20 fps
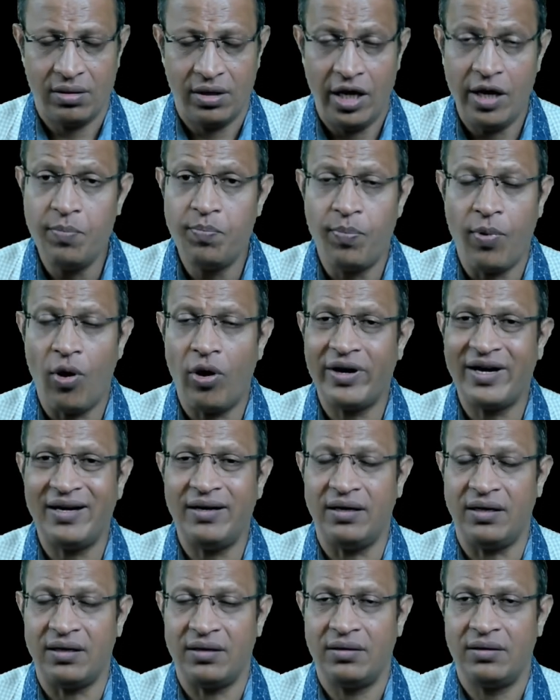
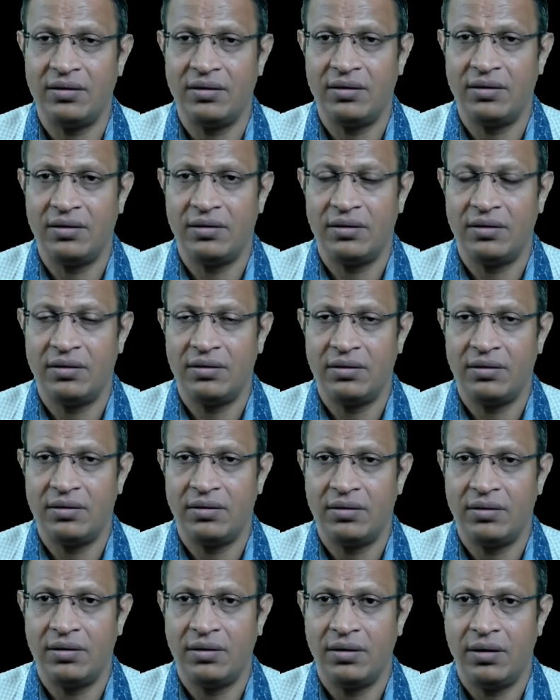important
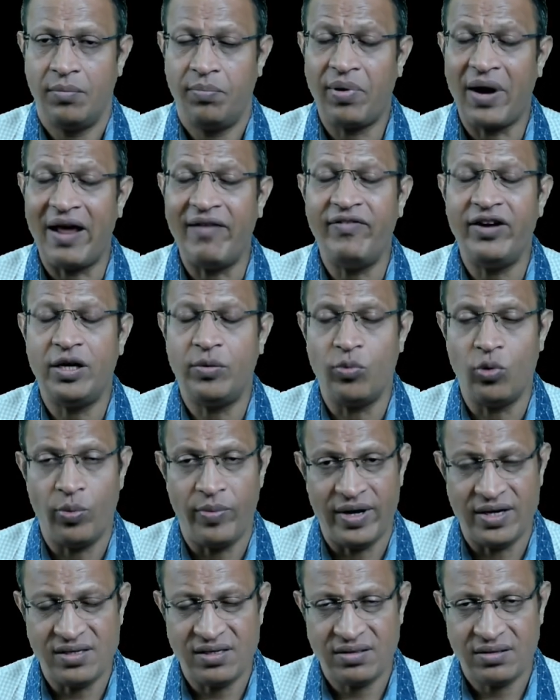private
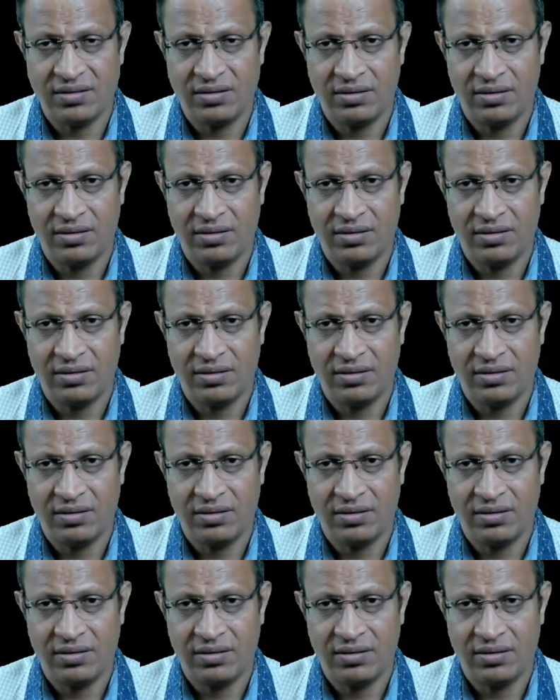movements